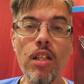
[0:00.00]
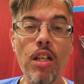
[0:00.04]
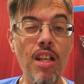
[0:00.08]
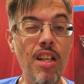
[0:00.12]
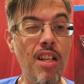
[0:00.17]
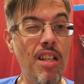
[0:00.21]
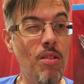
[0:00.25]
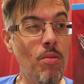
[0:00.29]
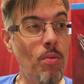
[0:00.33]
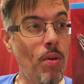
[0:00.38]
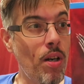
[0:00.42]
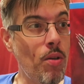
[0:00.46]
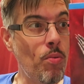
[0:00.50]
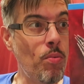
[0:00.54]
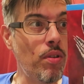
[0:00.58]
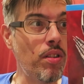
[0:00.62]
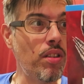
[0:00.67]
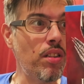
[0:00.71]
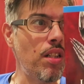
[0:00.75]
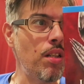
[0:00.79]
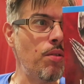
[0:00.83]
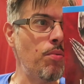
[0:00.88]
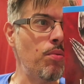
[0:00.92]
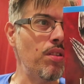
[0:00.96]
It
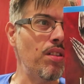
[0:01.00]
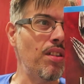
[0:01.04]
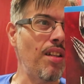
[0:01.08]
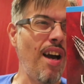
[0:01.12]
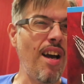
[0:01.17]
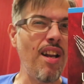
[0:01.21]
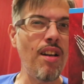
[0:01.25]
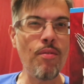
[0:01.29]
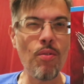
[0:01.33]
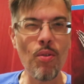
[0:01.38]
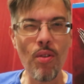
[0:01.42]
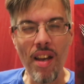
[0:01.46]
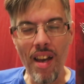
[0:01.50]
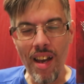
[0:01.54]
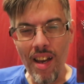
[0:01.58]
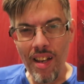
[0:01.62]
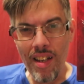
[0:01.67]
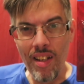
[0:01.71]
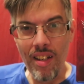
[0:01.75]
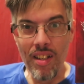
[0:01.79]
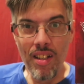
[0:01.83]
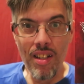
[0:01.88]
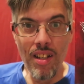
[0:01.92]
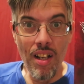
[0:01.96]
was kind of
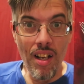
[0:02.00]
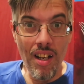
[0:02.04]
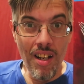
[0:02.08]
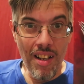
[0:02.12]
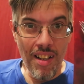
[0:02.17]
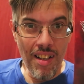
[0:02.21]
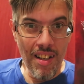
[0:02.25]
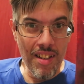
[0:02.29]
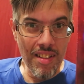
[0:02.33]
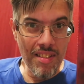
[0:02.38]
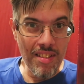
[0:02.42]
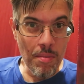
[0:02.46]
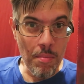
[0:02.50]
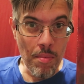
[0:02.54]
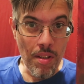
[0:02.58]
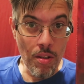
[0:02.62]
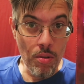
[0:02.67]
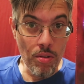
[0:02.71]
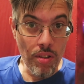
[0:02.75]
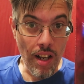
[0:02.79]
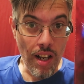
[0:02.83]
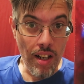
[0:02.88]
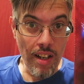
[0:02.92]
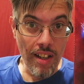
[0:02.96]
okay. To me, it
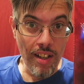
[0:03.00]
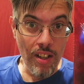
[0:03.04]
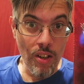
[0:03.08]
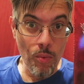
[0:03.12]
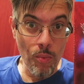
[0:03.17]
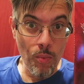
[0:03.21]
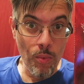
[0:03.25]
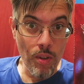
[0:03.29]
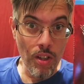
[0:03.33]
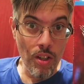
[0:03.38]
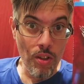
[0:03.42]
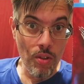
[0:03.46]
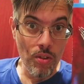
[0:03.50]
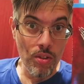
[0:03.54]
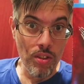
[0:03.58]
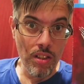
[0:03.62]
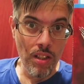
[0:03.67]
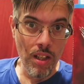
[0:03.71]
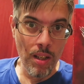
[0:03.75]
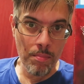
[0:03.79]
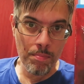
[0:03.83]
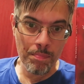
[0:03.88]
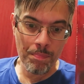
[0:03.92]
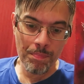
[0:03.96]
was kind of like one of those,
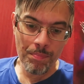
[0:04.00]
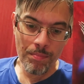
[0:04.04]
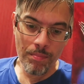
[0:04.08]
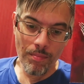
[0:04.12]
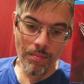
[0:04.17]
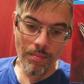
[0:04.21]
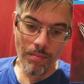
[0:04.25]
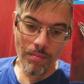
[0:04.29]
kind